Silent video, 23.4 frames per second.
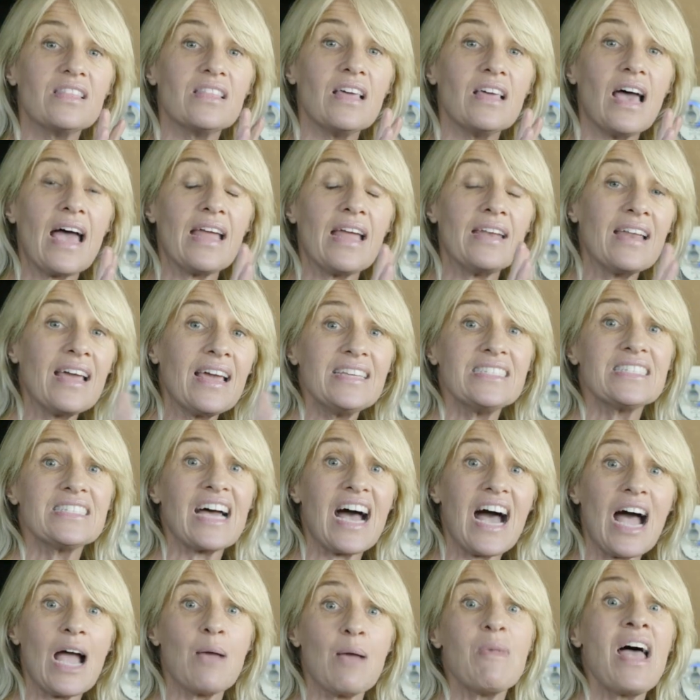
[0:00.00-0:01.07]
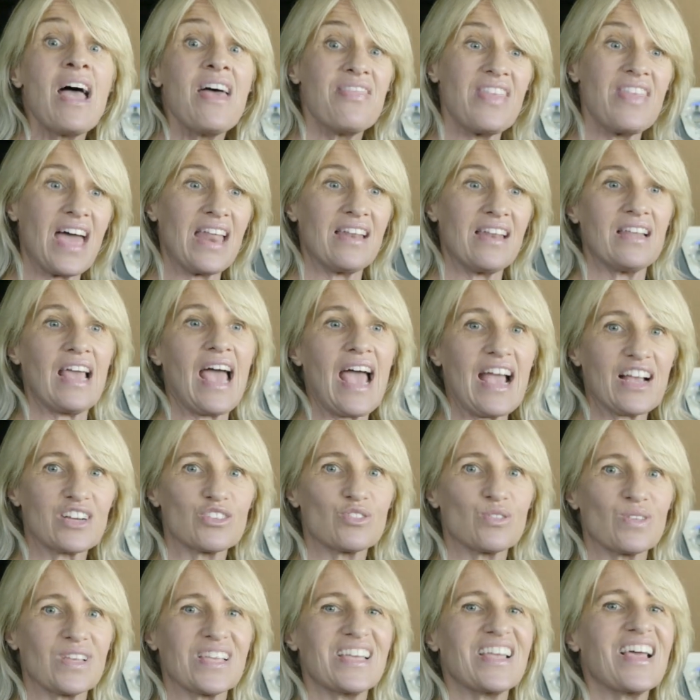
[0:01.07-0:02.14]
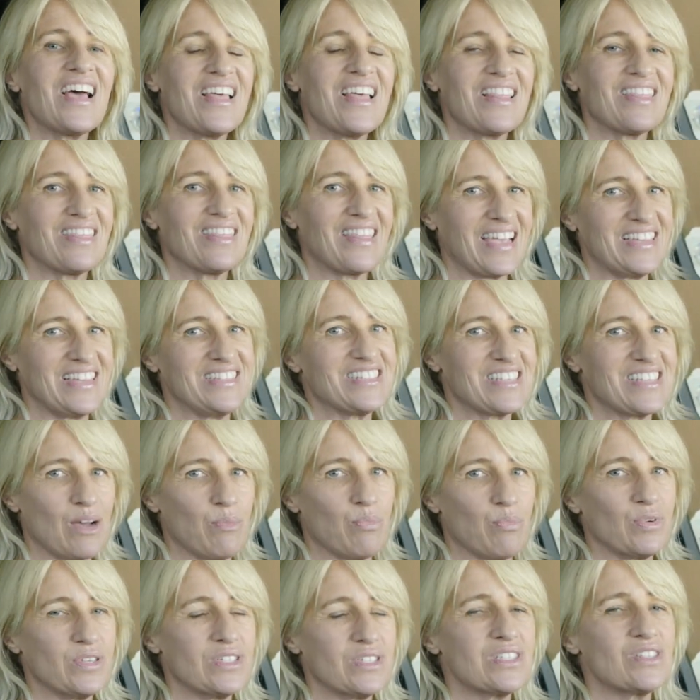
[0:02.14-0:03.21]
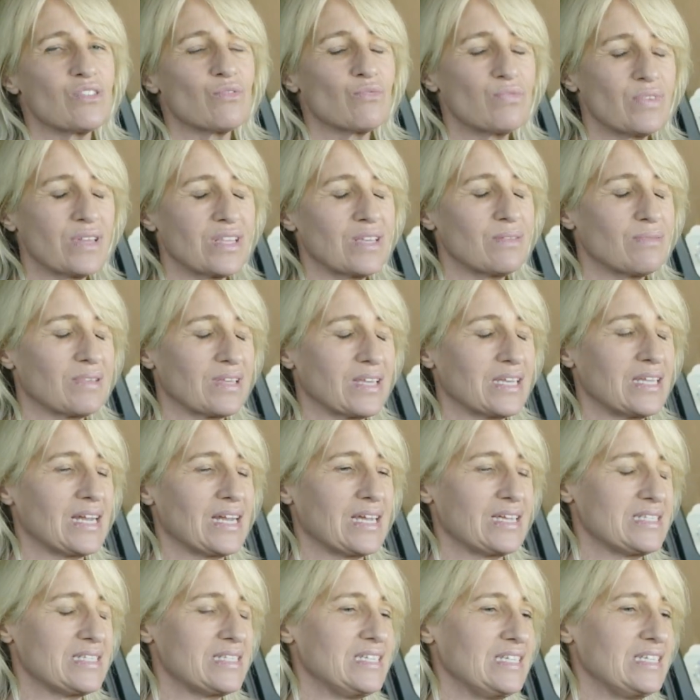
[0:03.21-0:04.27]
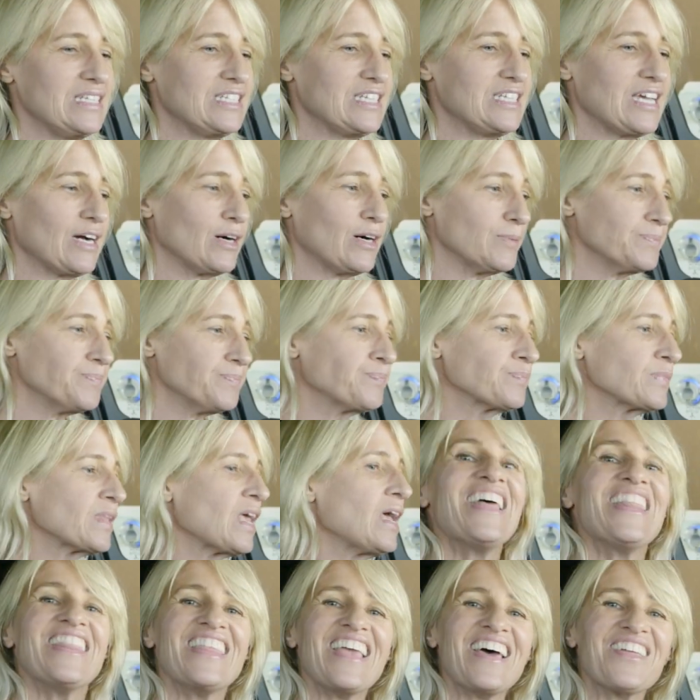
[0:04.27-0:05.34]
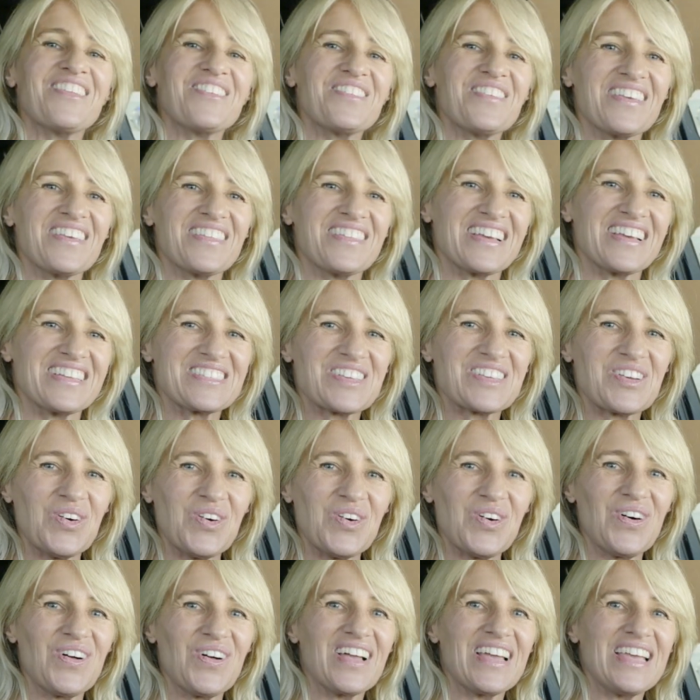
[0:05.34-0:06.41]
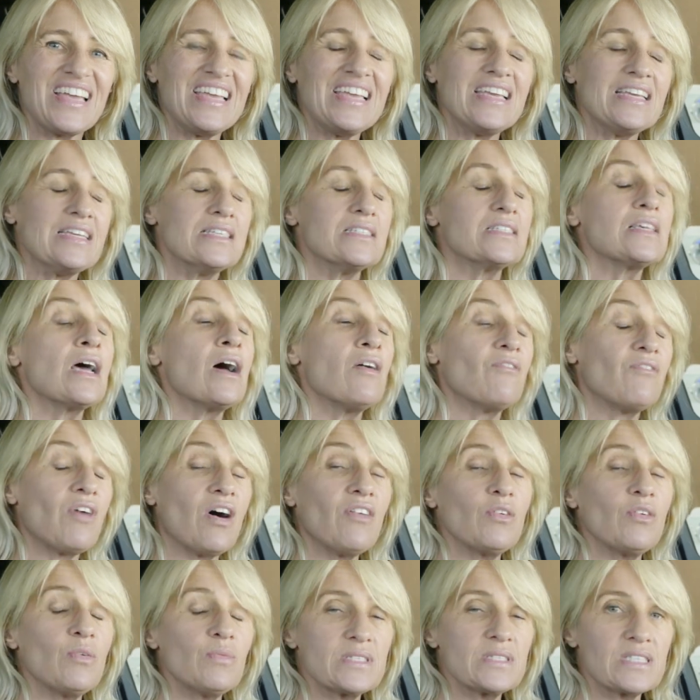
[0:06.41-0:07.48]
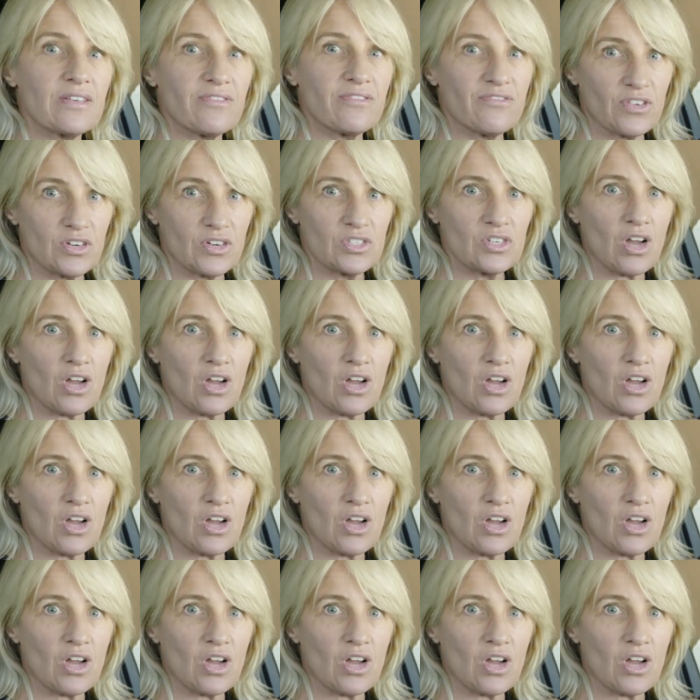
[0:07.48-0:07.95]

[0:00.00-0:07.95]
at nighttime, that actually lights up, which is a really, really nice detail. The other thing that's cool is Volvo was the first